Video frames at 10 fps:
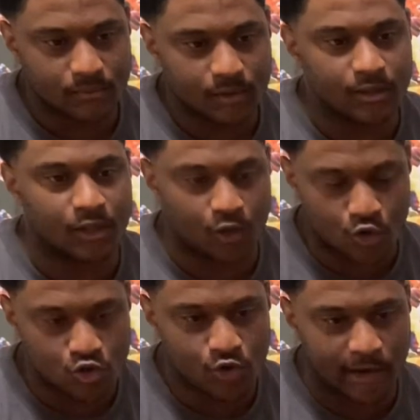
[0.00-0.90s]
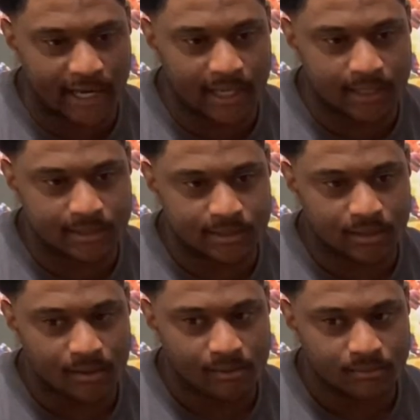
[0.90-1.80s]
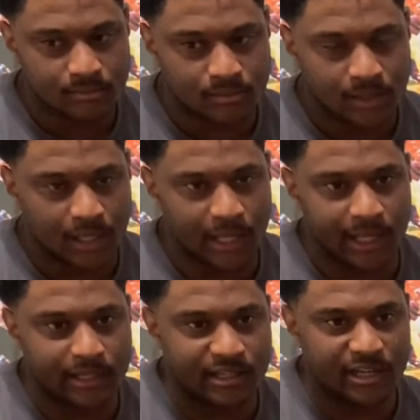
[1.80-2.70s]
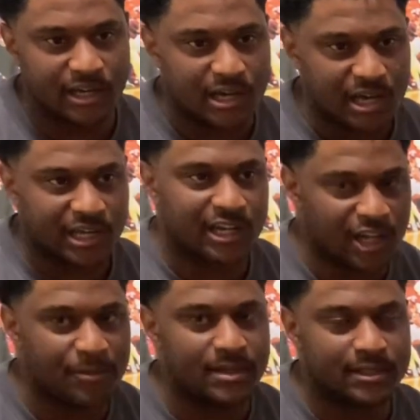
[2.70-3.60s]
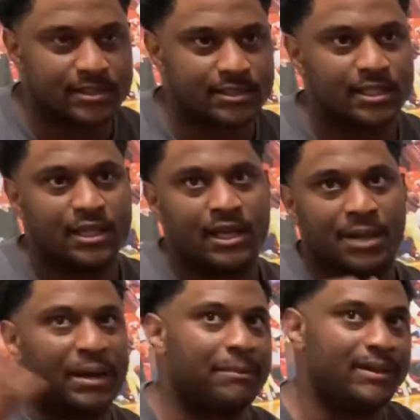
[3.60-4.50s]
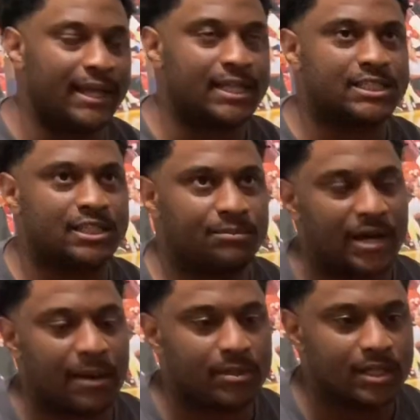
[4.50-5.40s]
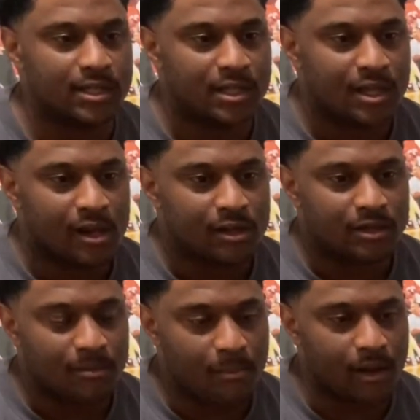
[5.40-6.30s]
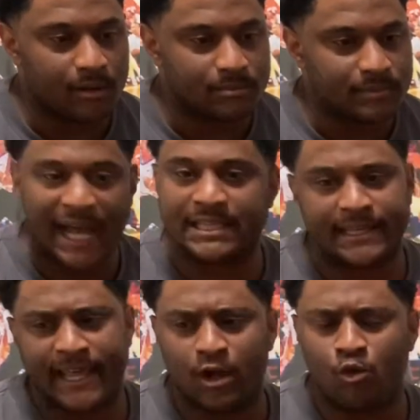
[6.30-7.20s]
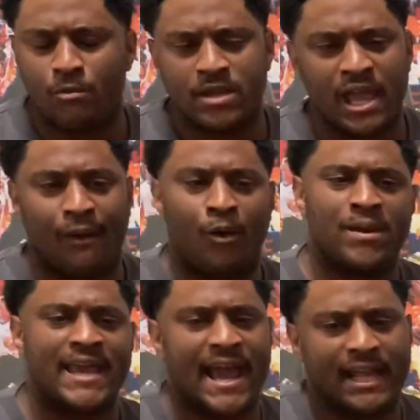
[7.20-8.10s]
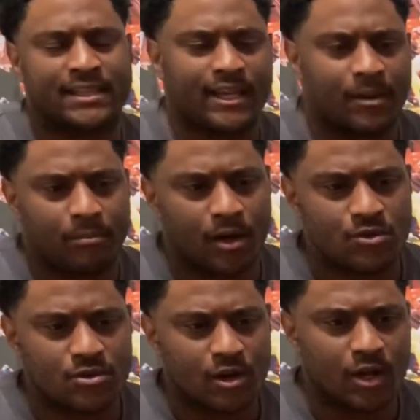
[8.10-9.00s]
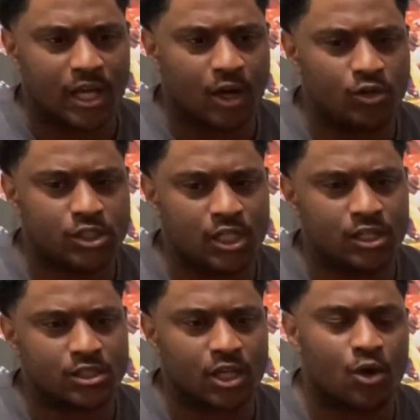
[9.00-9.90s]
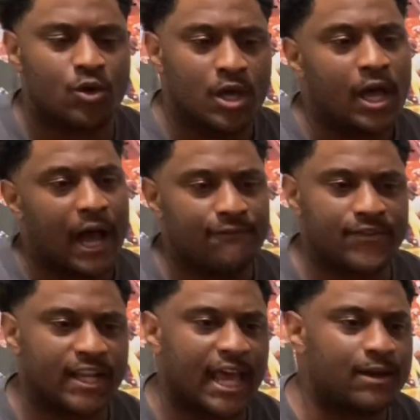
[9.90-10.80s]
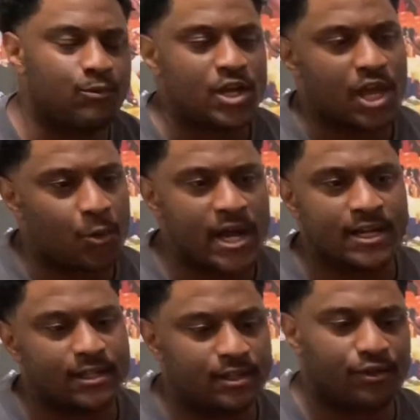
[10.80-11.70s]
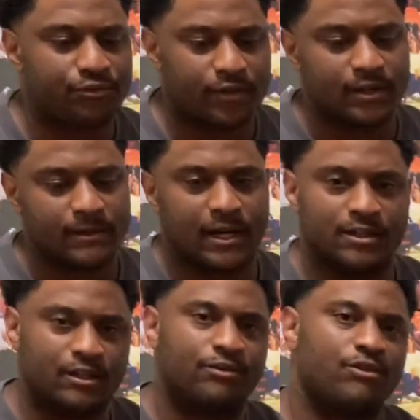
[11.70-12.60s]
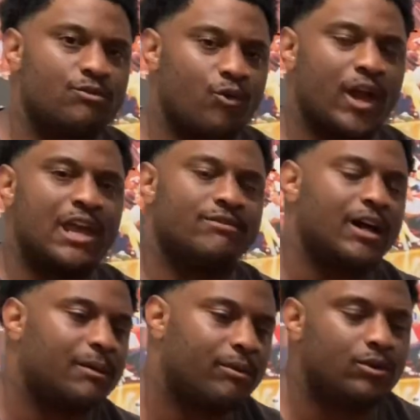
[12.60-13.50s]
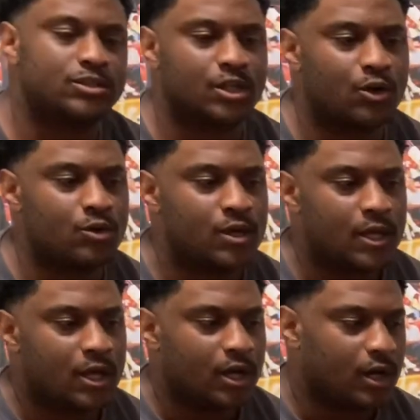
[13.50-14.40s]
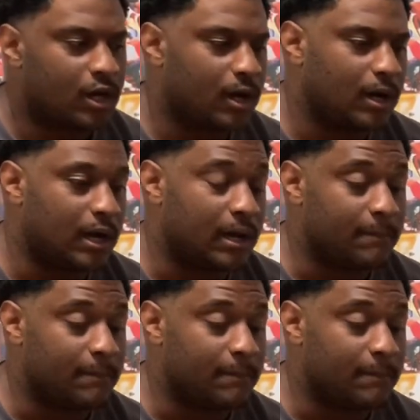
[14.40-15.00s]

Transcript: the cool grays and the Columbias probably next year, probably. But after that, what we What we got after that, bro? Like OG. So I feel like we we in a different a different wave now, bro. So um